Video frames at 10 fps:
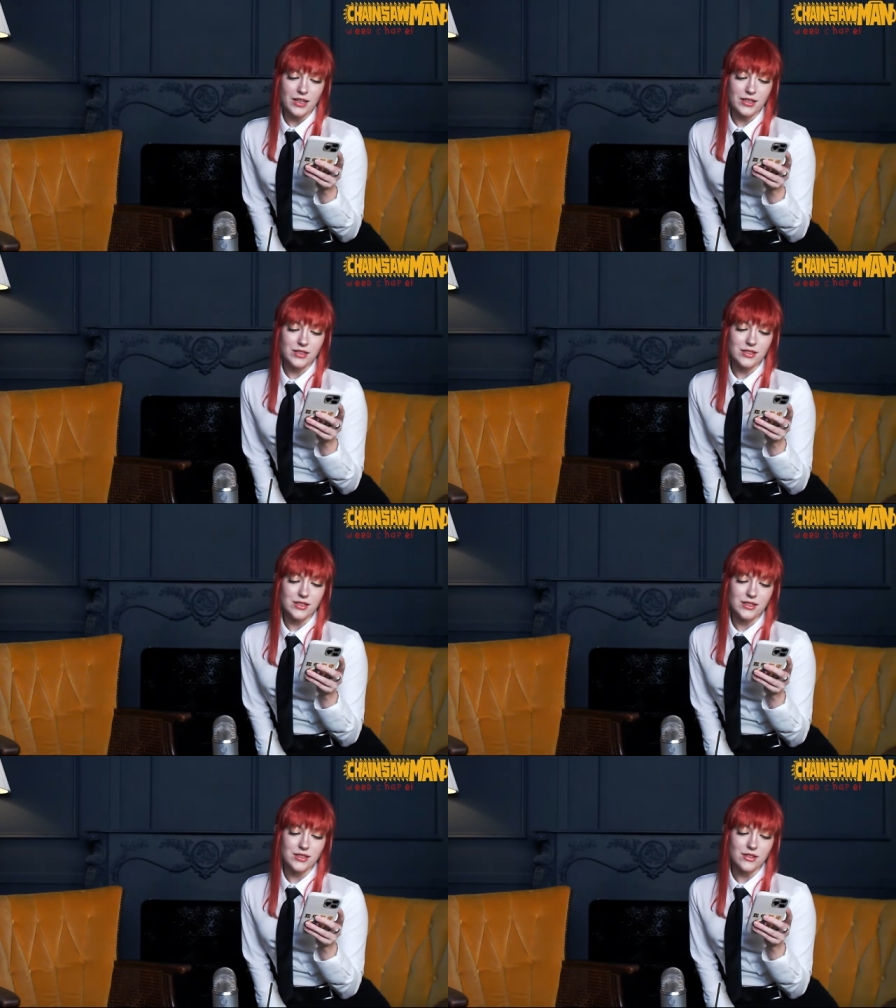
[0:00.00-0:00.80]

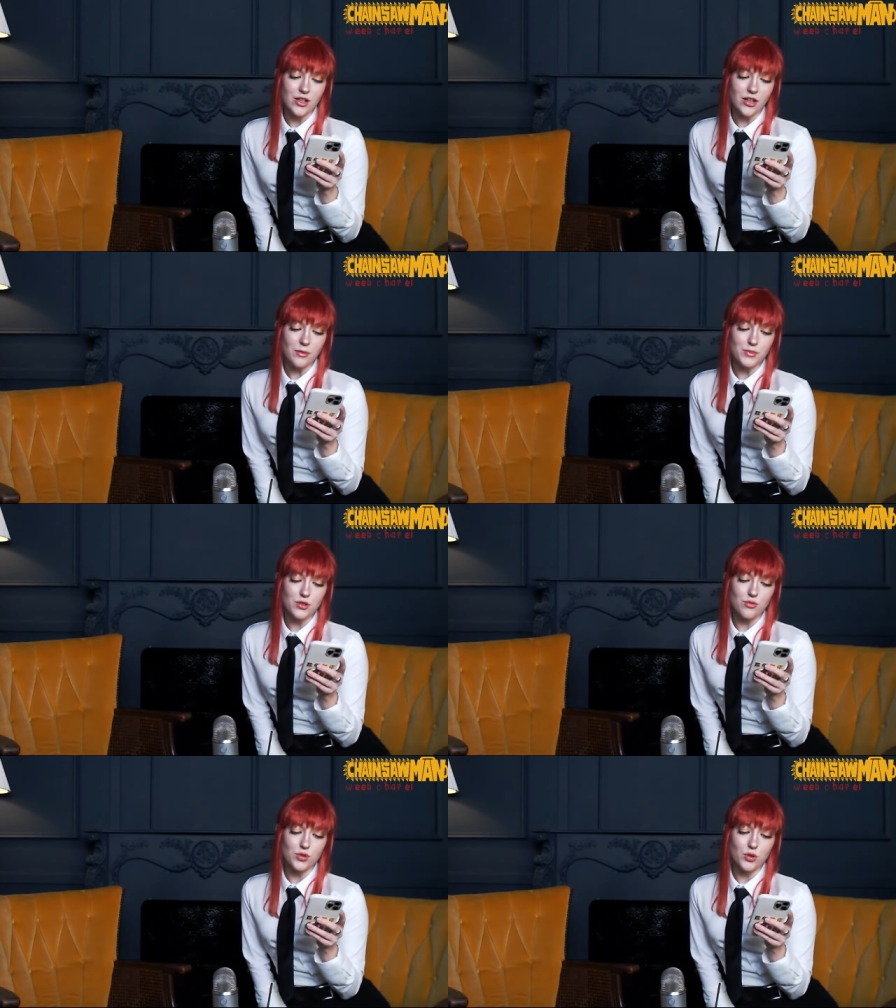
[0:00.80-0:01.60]
is not up
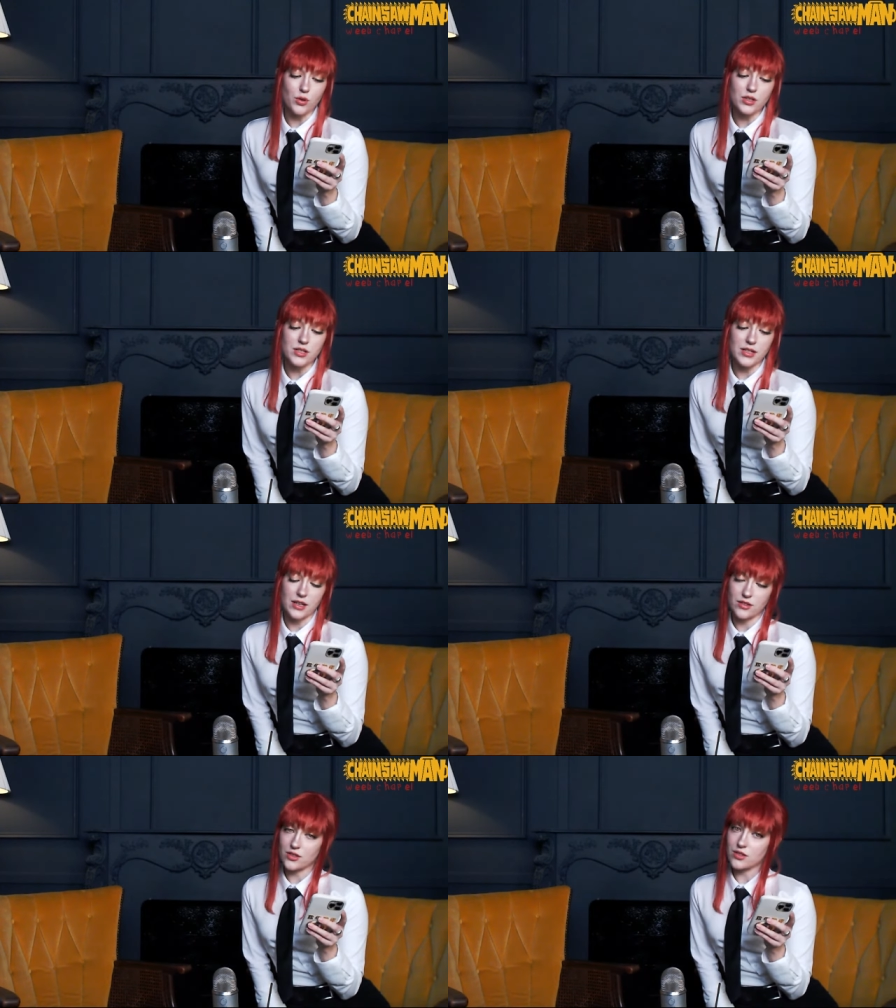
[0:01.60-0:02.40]
to your
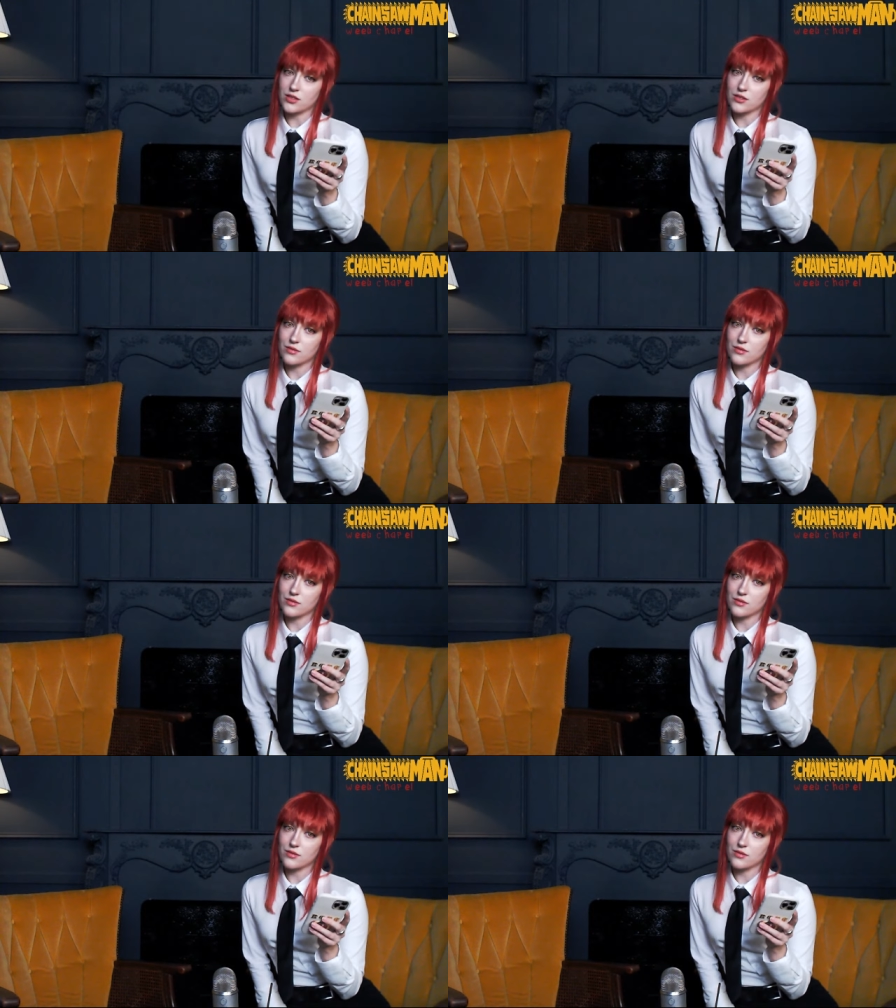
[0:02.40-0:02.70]
standard,